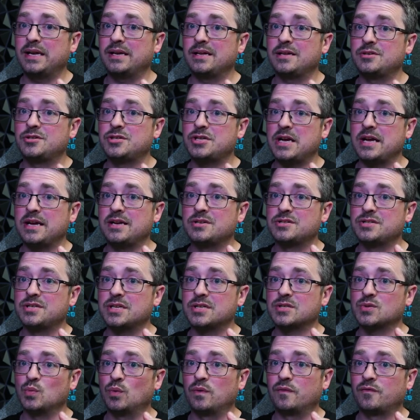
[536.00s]
and change
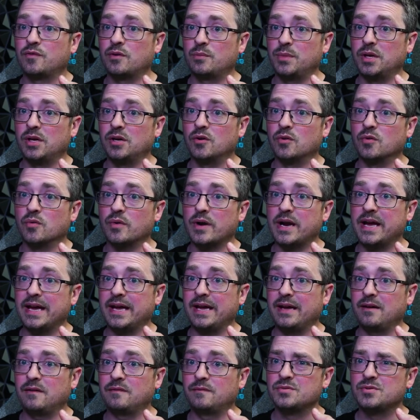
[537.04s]
this one from
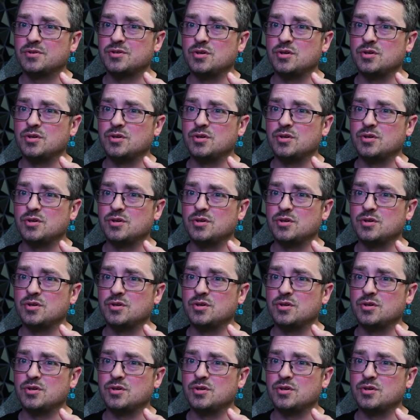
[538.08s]
engrave